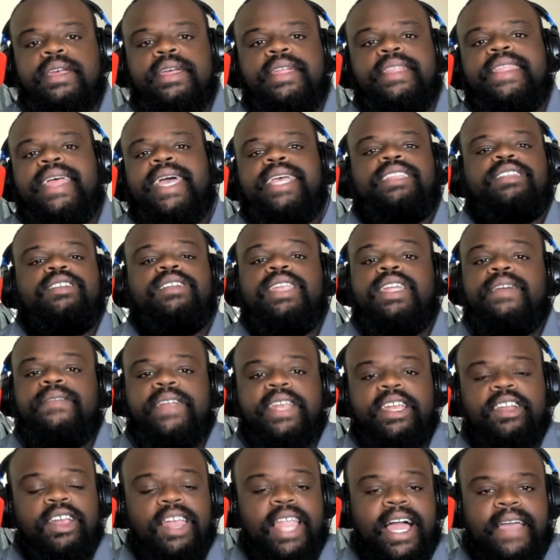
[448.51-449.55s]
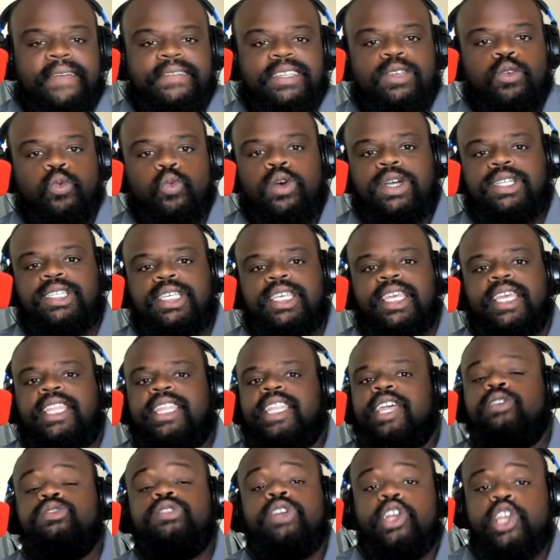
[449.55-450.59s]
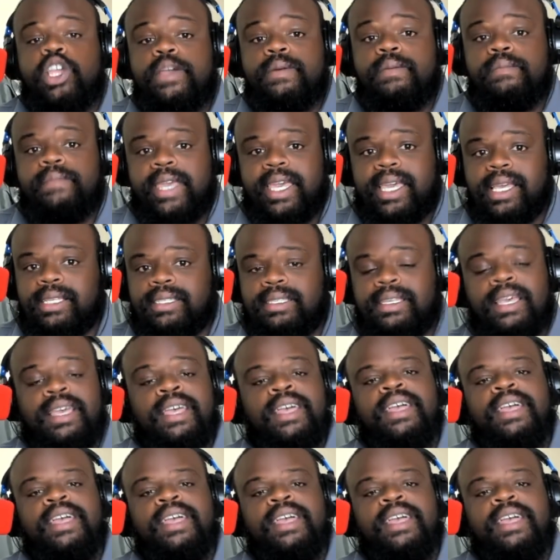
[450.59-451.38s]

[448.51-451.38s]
That they're living their lives. Once again, those are human beings.